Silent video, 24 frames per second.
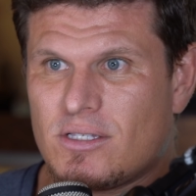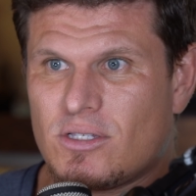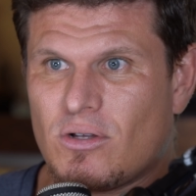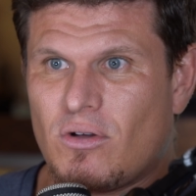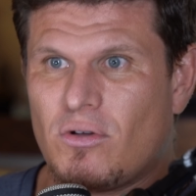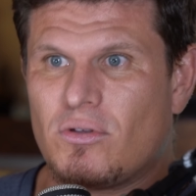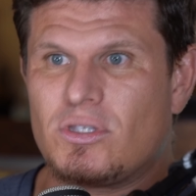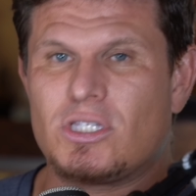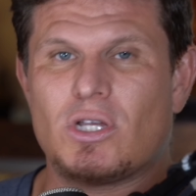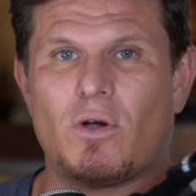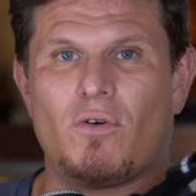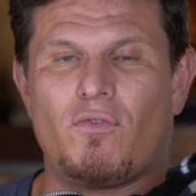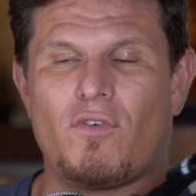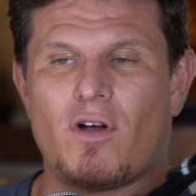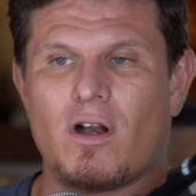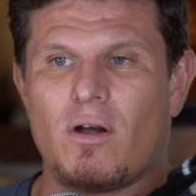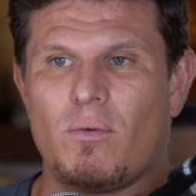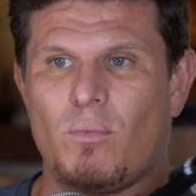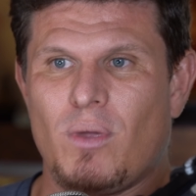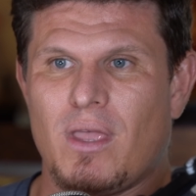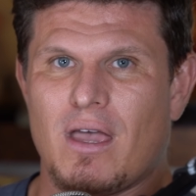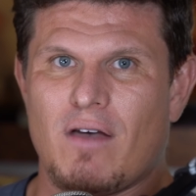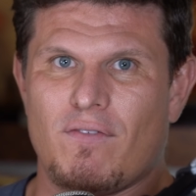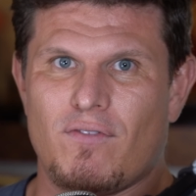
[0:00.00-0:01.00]
So far
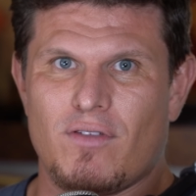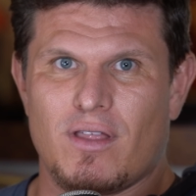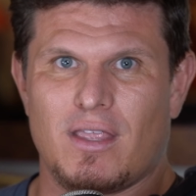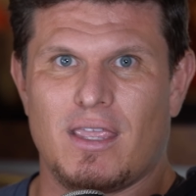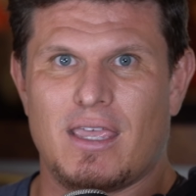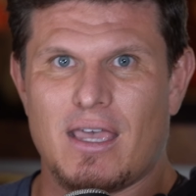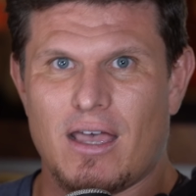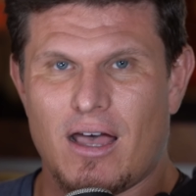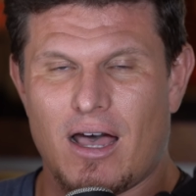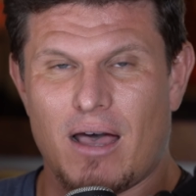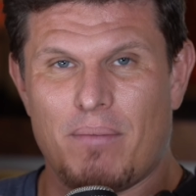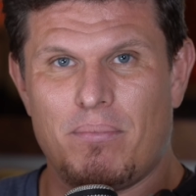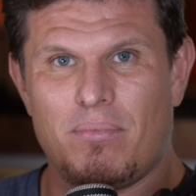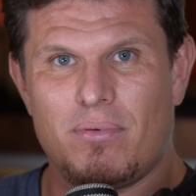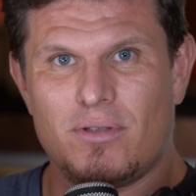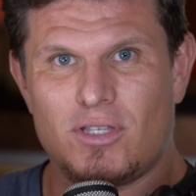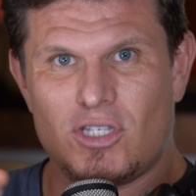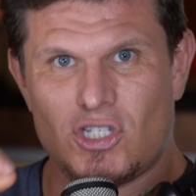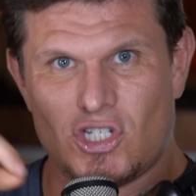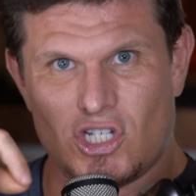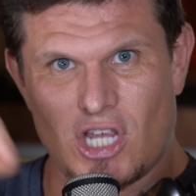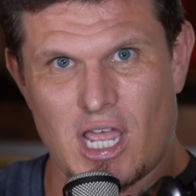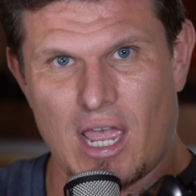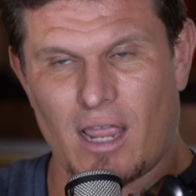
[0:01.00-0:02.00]
we have GitHub,
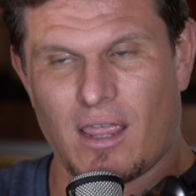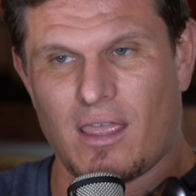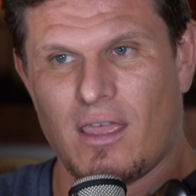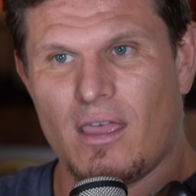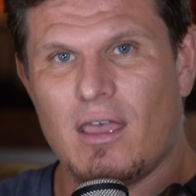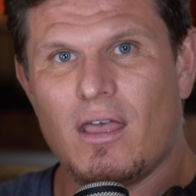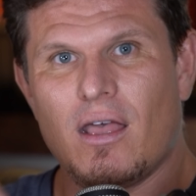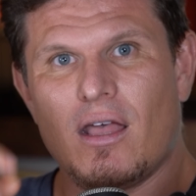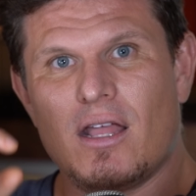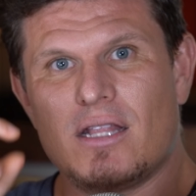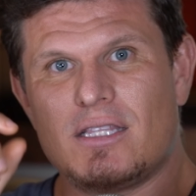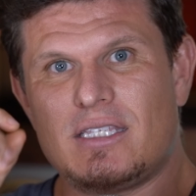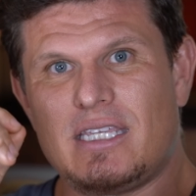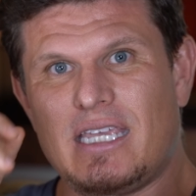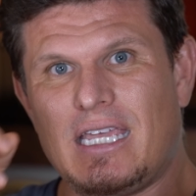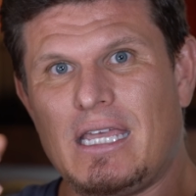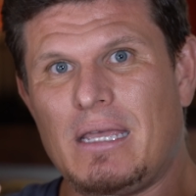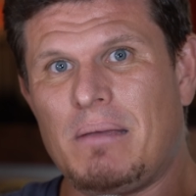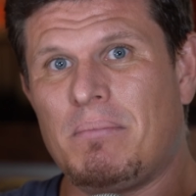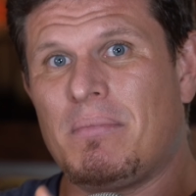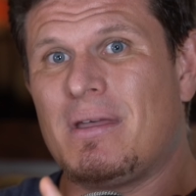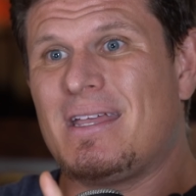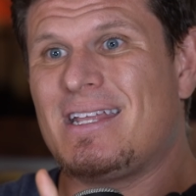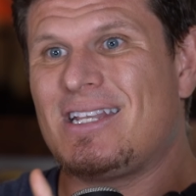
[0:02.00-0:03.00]
check.
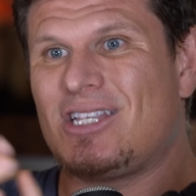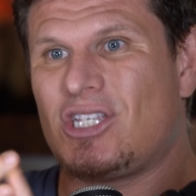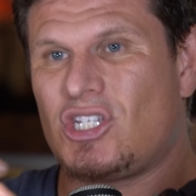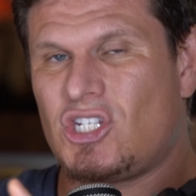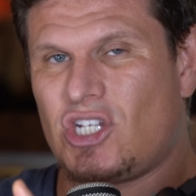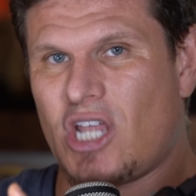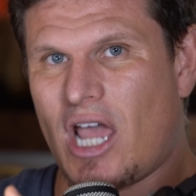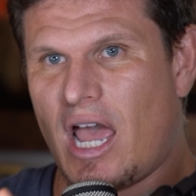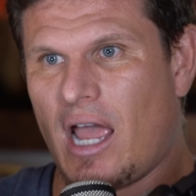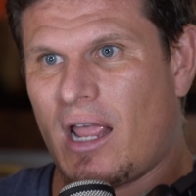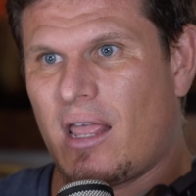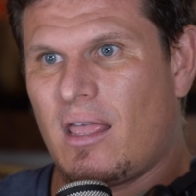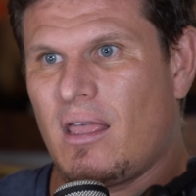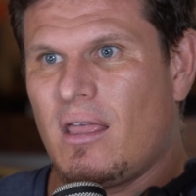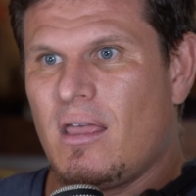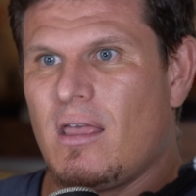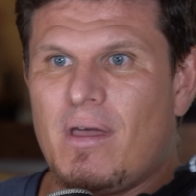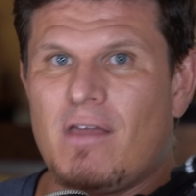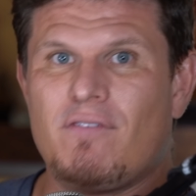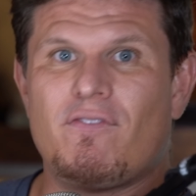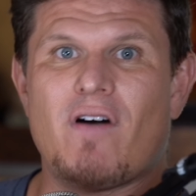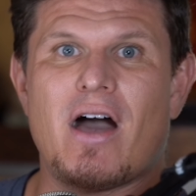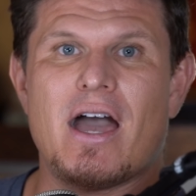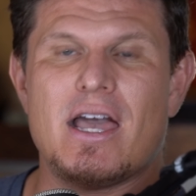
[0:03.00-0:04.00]
Team, check.
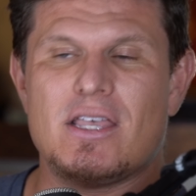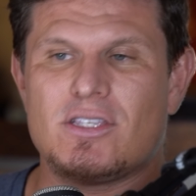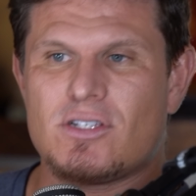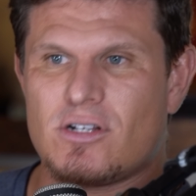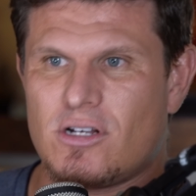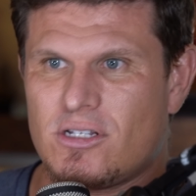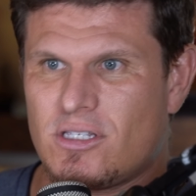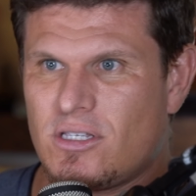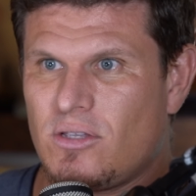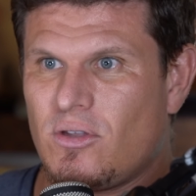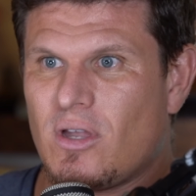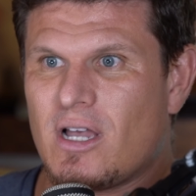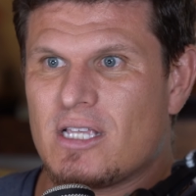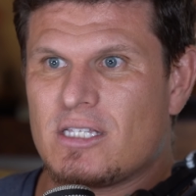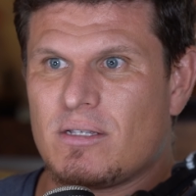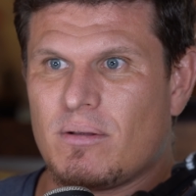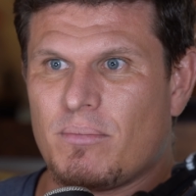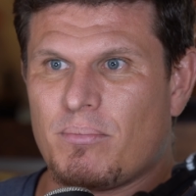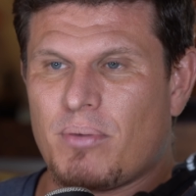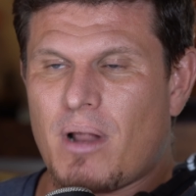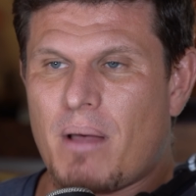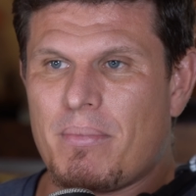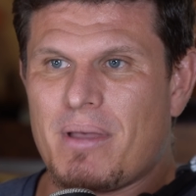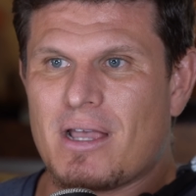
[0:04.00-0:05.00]
Advisors, you guys
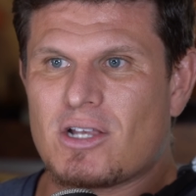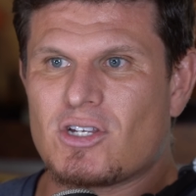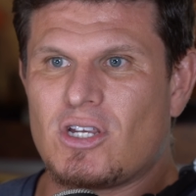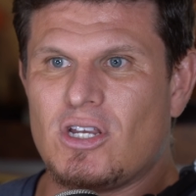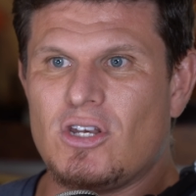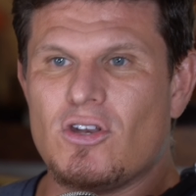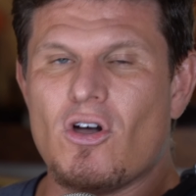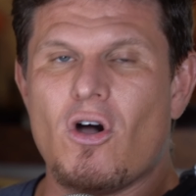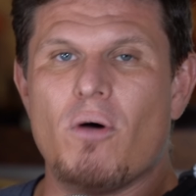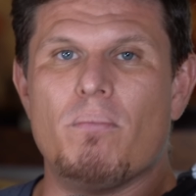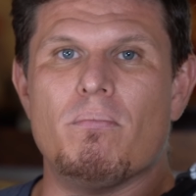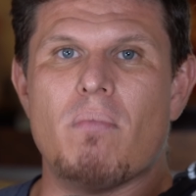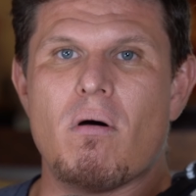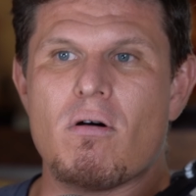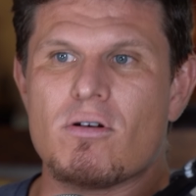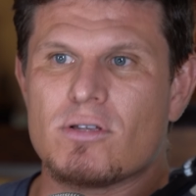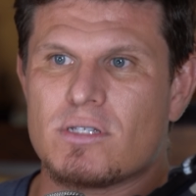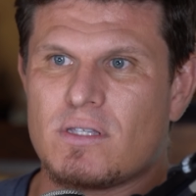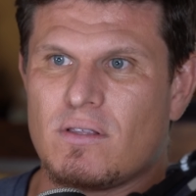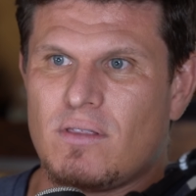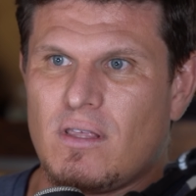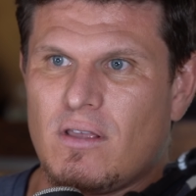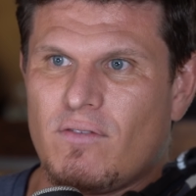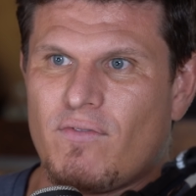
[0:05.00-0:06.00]
probably actually know
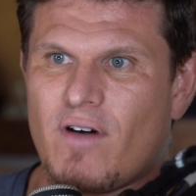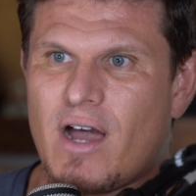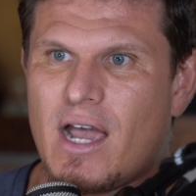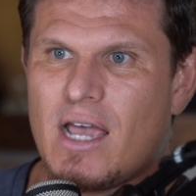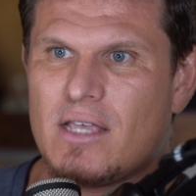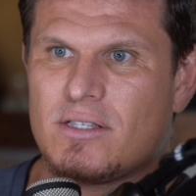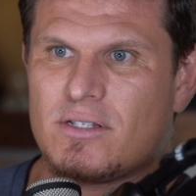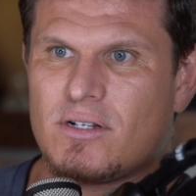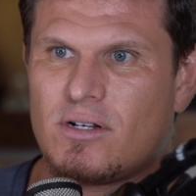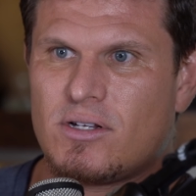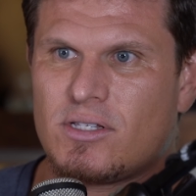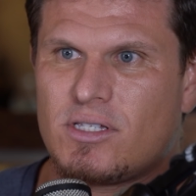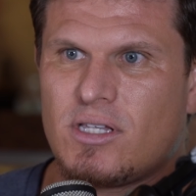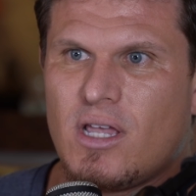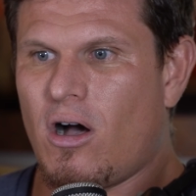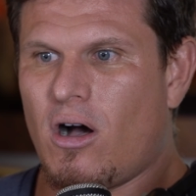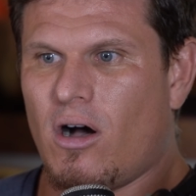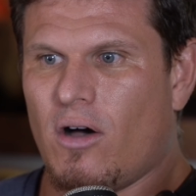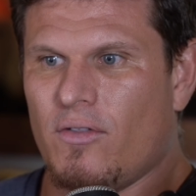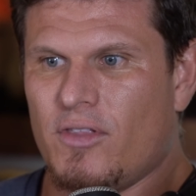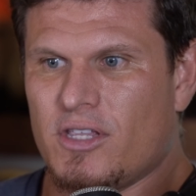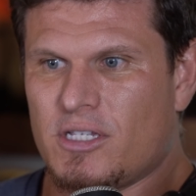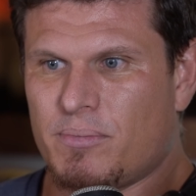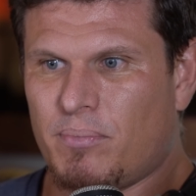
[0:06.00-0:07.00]
most of the advisors
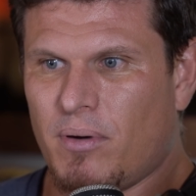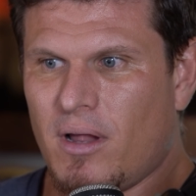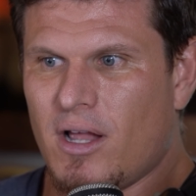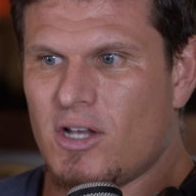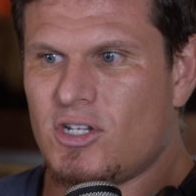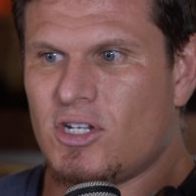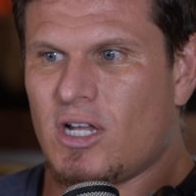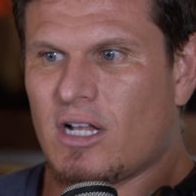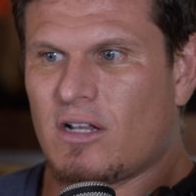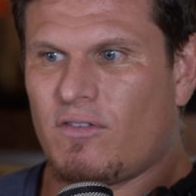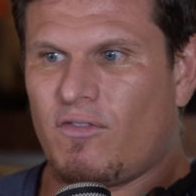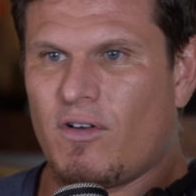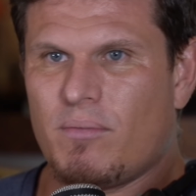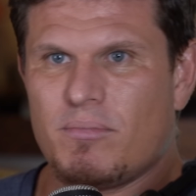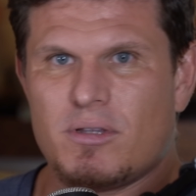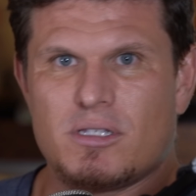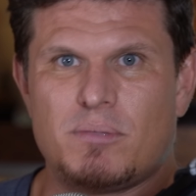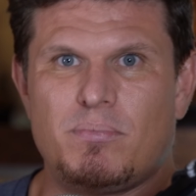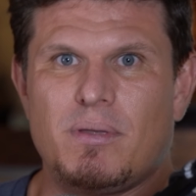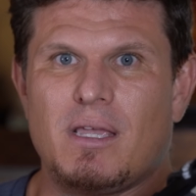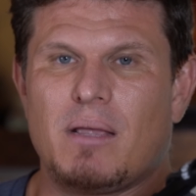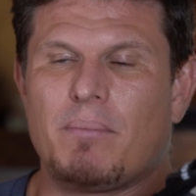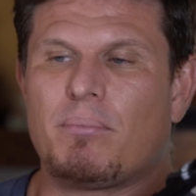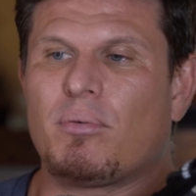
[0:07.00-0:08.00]
on this project from
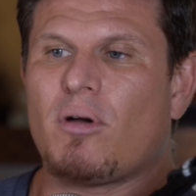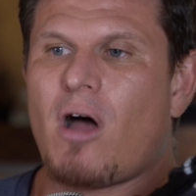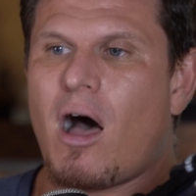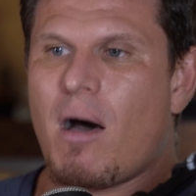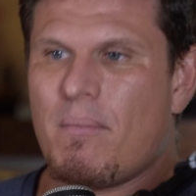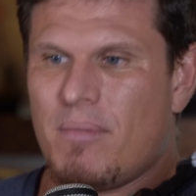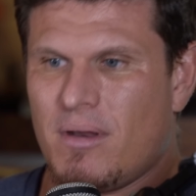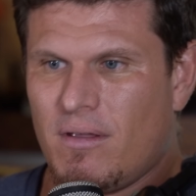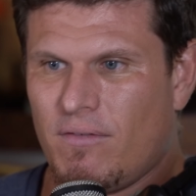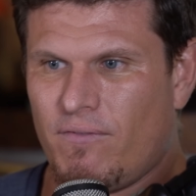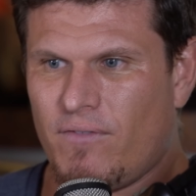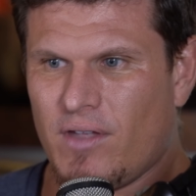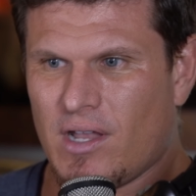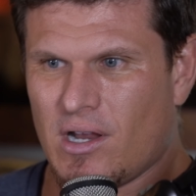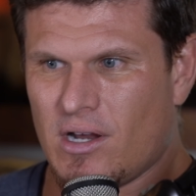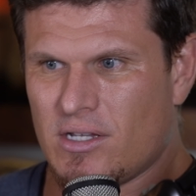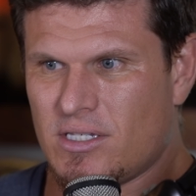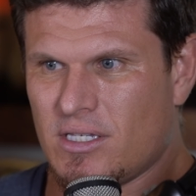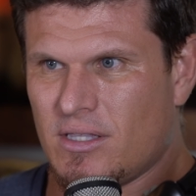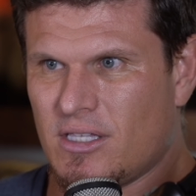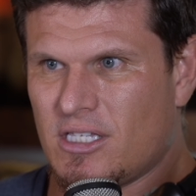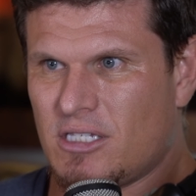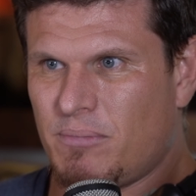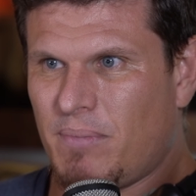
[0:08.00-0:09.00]
just being prominent
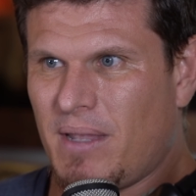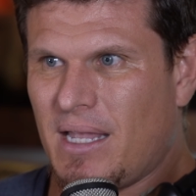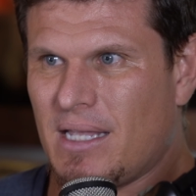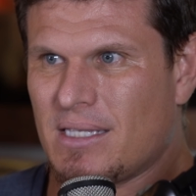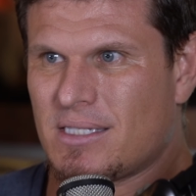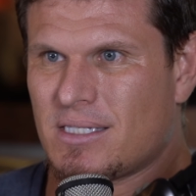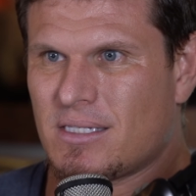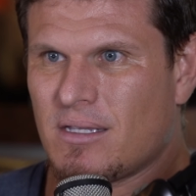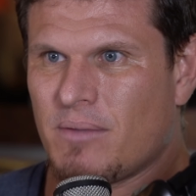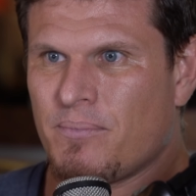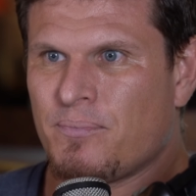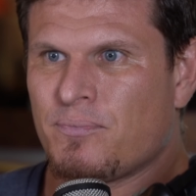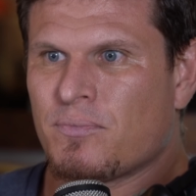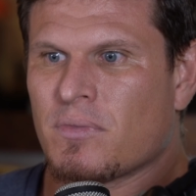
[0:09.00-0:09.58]
figures in the space.